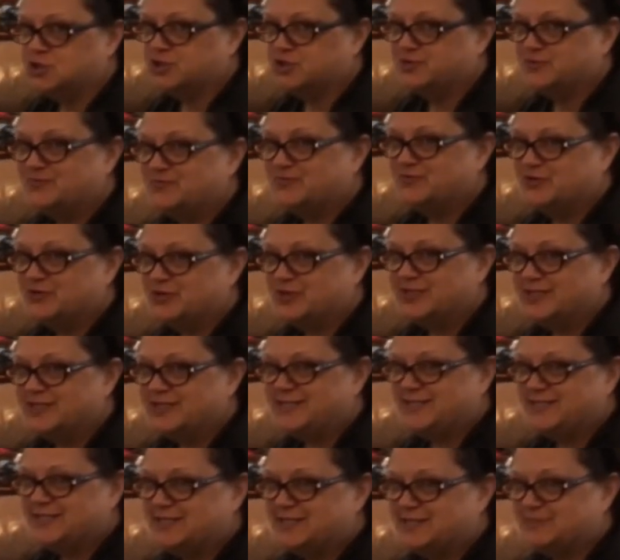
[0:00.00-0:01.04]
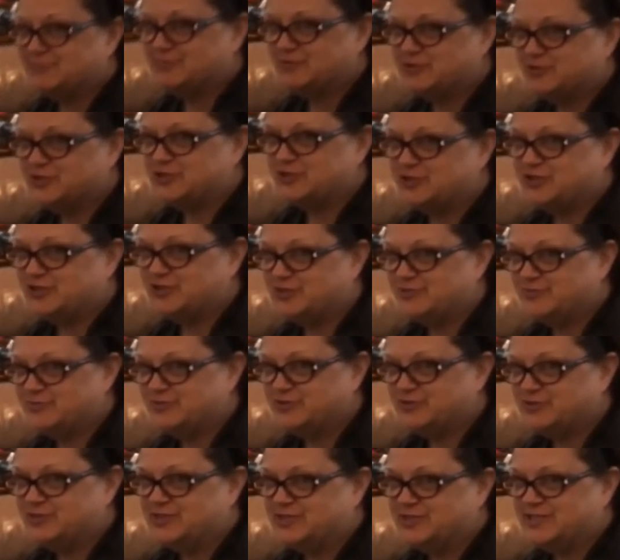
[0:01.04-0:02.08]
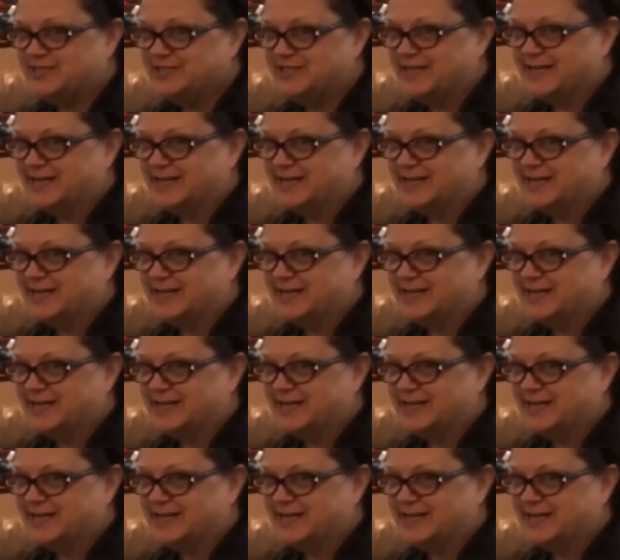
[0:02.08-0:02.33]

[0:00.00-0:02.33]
Good morning, neighborhood community.